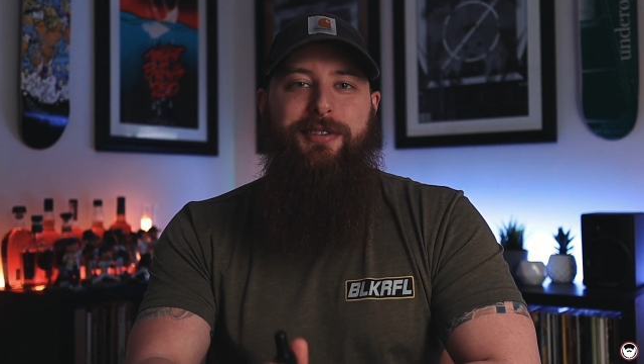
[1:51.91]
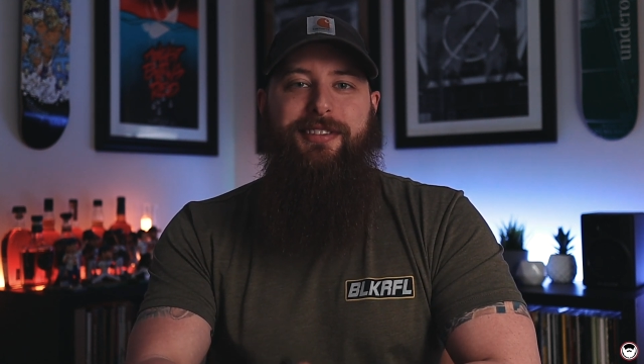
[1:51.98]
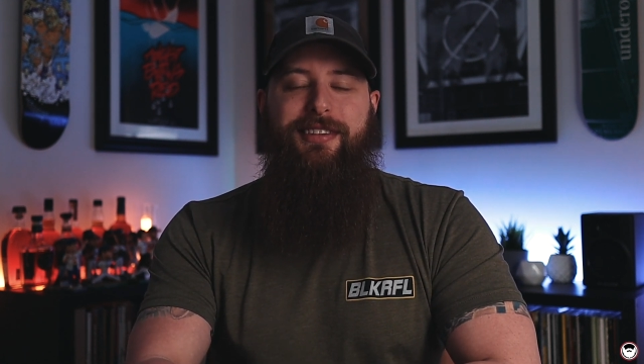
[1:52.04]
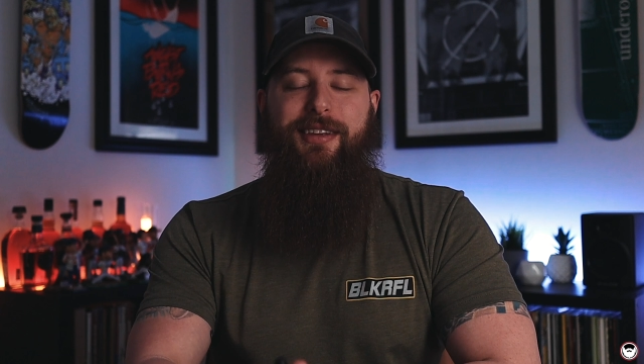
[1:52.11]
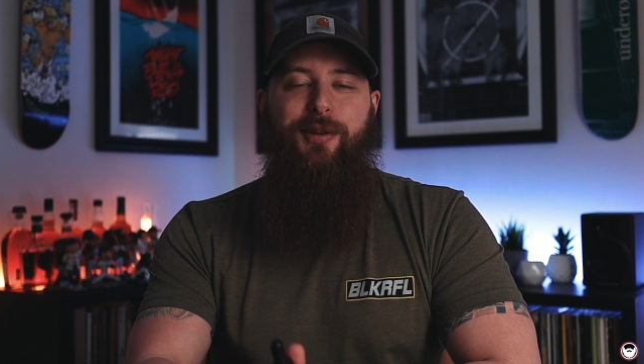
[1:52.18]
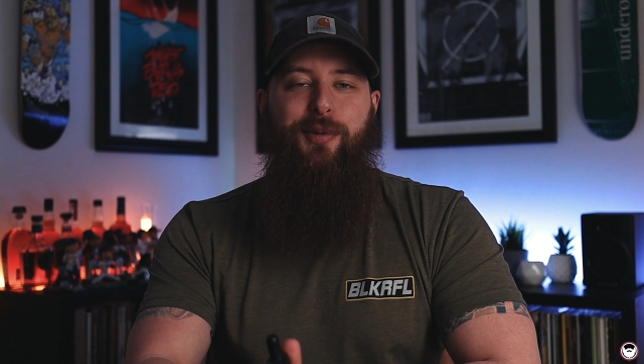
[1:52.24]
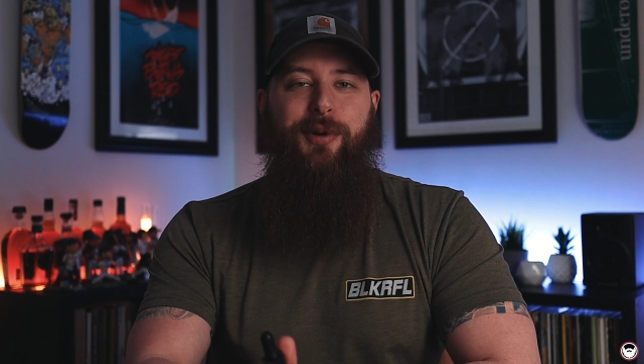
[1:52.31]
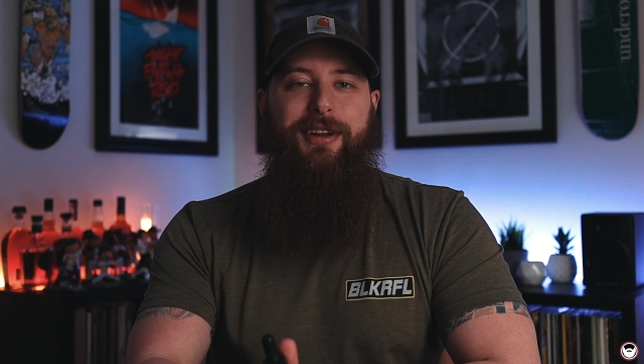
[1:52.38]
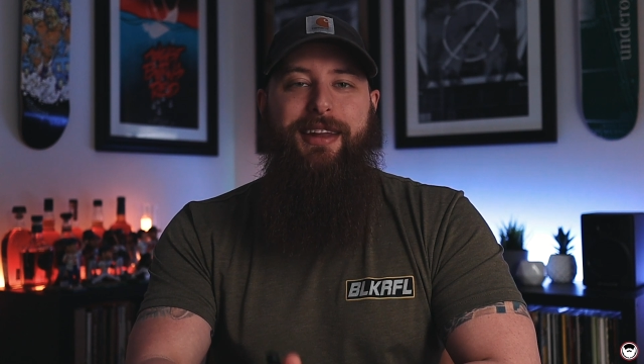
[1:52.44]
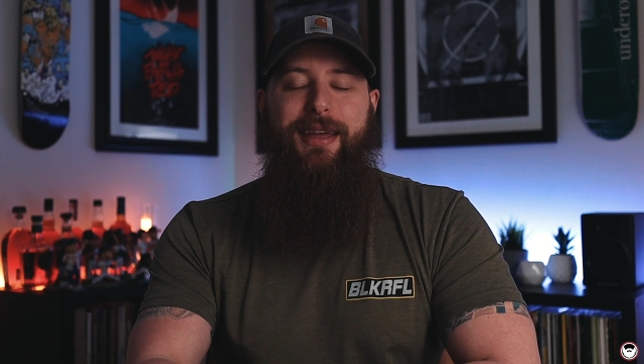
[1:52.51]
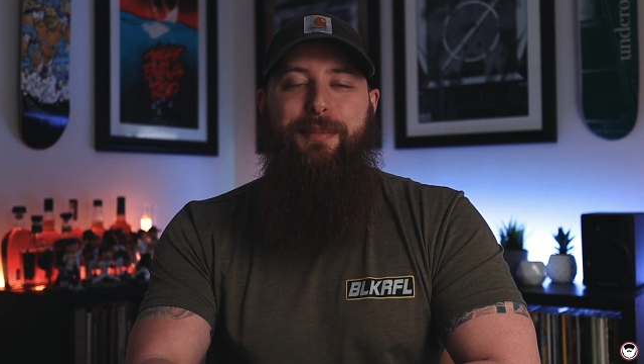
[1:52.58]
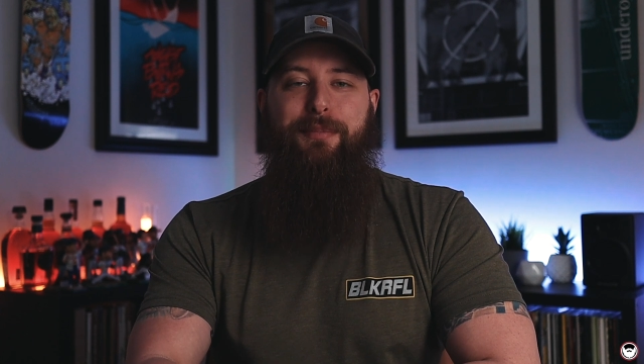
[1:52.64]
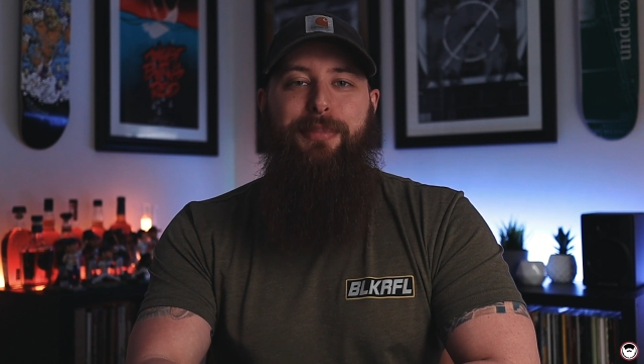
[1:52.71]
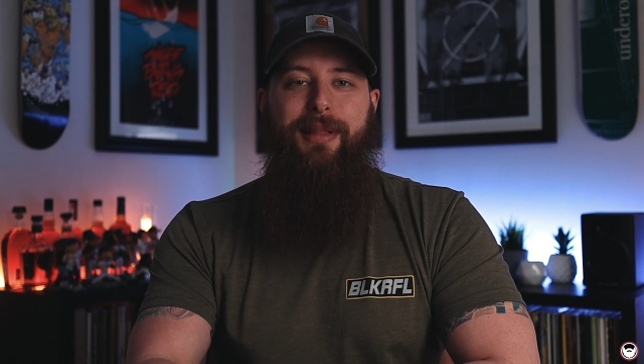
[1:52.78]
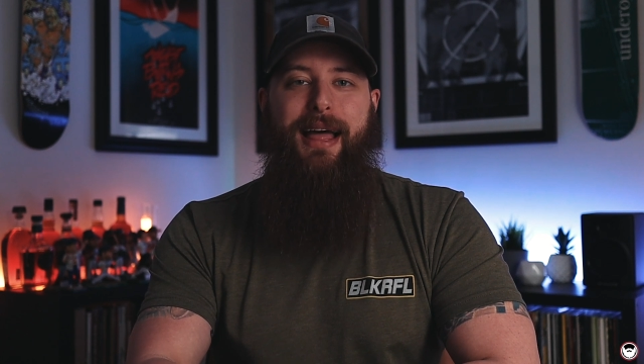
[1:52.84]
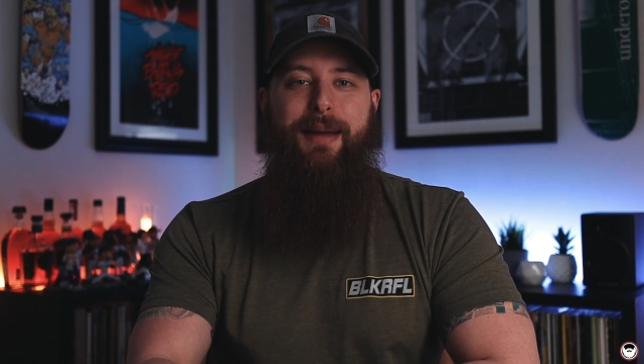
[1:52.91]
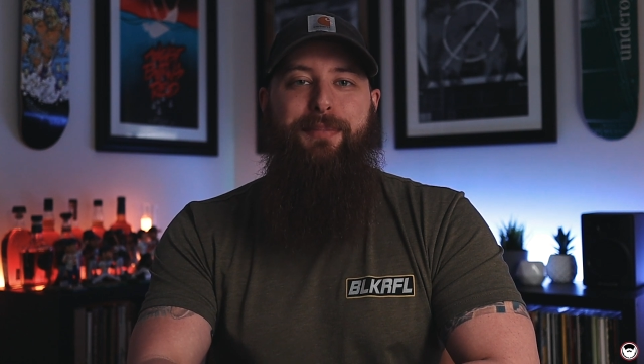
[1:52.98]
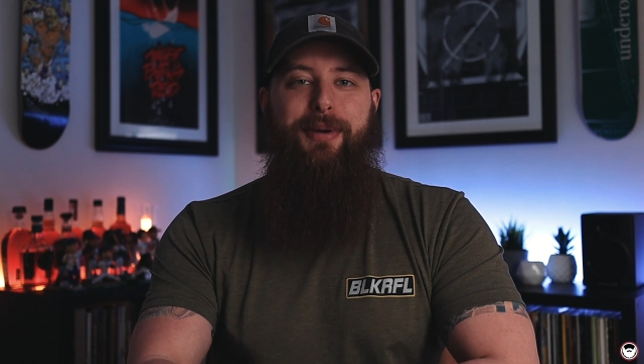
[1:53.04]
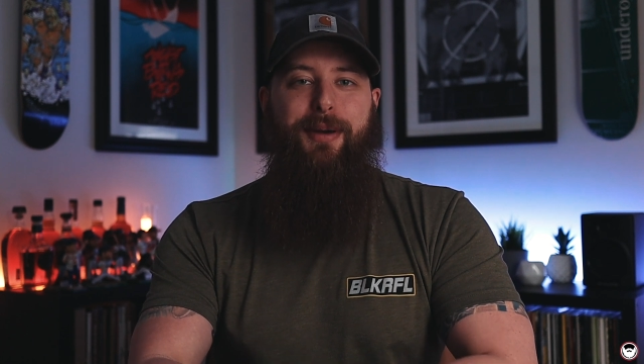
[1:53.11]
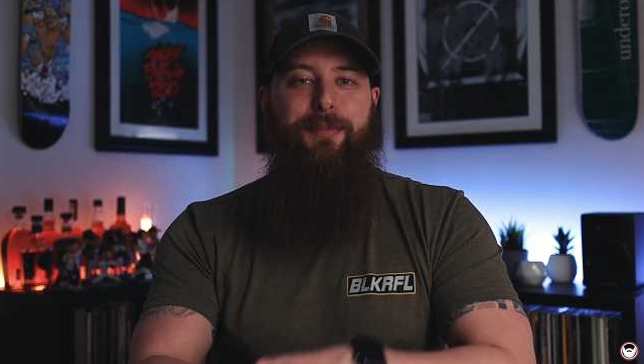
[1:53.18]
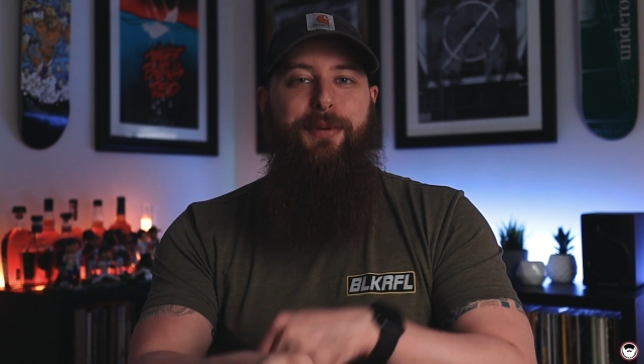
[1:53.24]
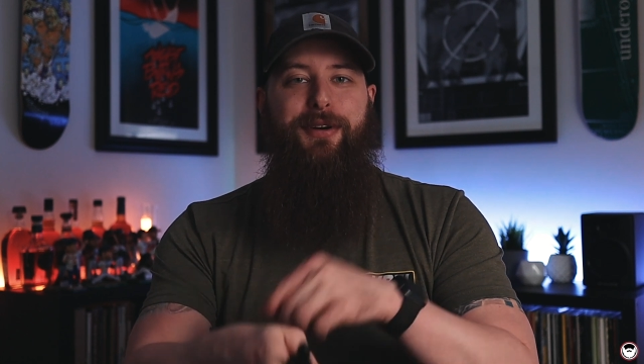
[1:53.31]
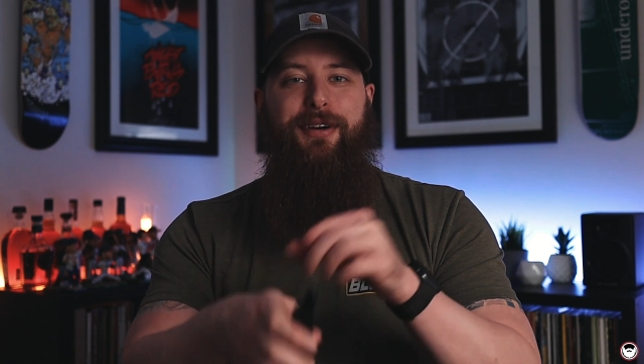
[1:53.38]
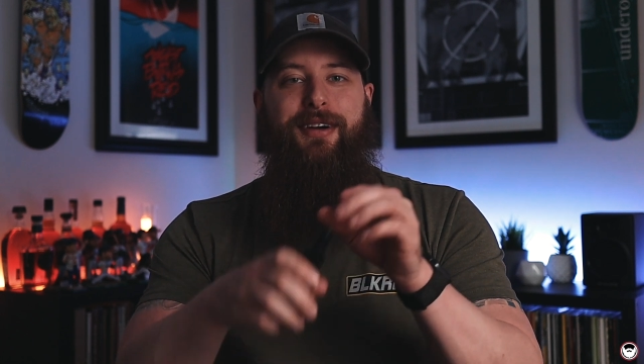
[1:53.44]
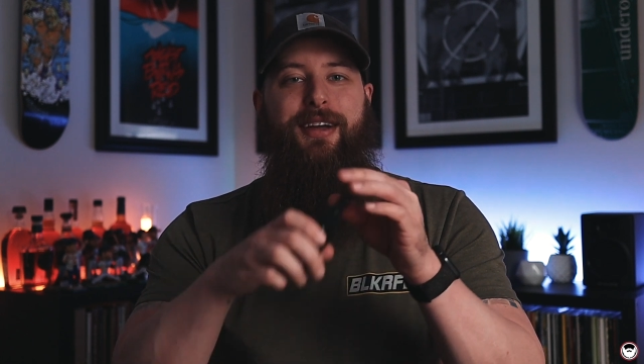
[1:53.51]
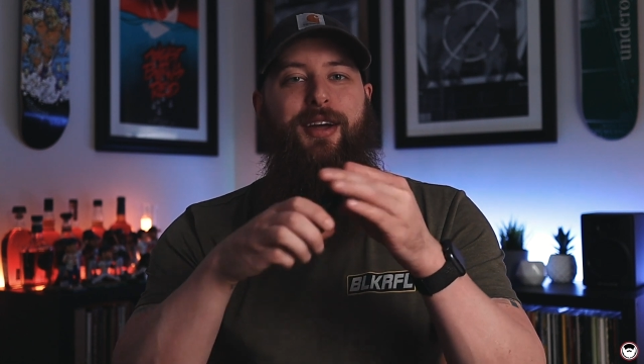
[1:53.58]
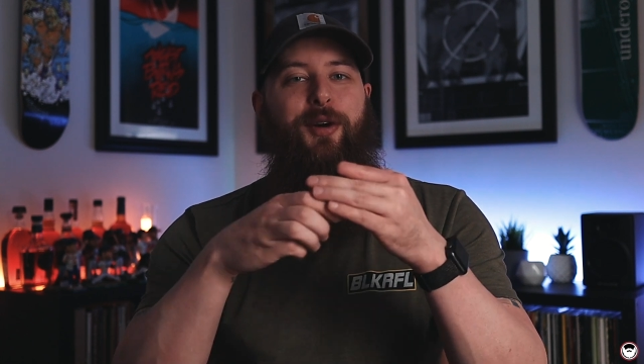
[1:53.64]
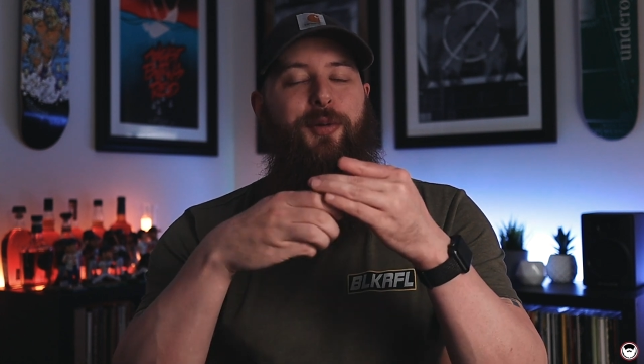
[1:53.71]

cedarwood, and black pepper.